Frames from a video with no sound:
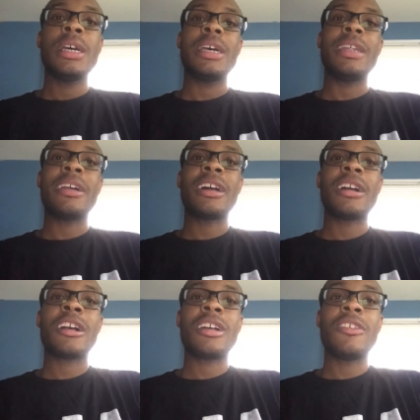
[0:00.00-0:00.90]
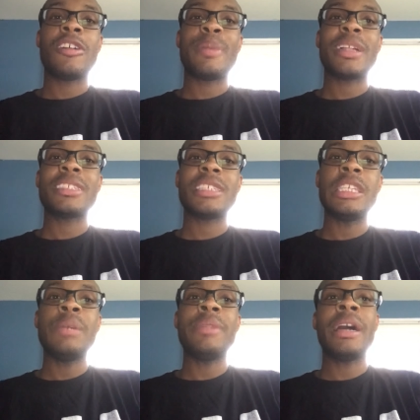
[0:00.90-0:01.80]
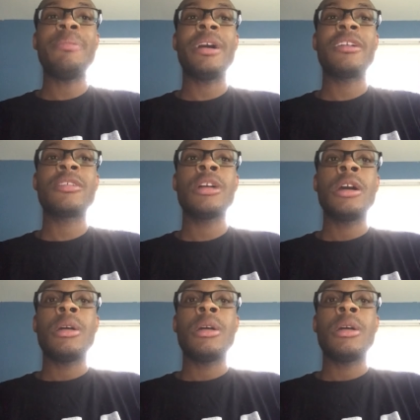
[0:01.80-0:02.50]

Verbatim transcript: and they're going to learn about the team, not about her.